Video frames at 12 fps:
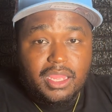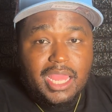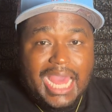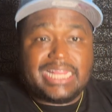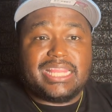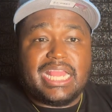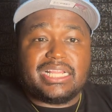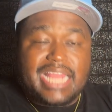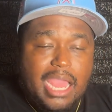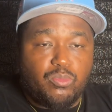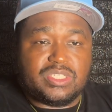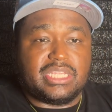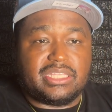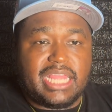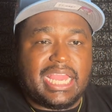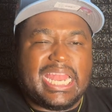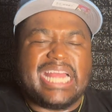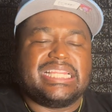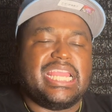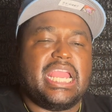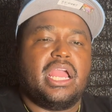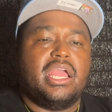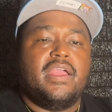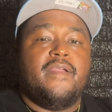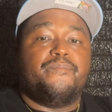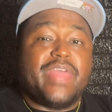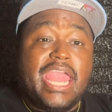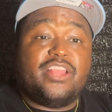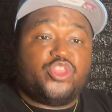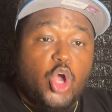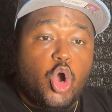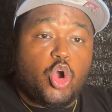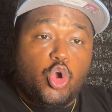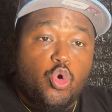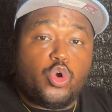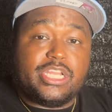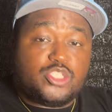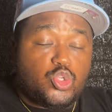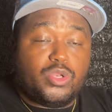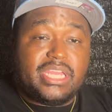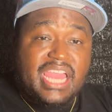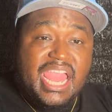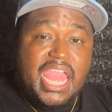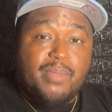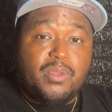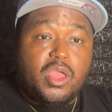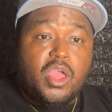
I think that was the thing. And I think they thought going into the game,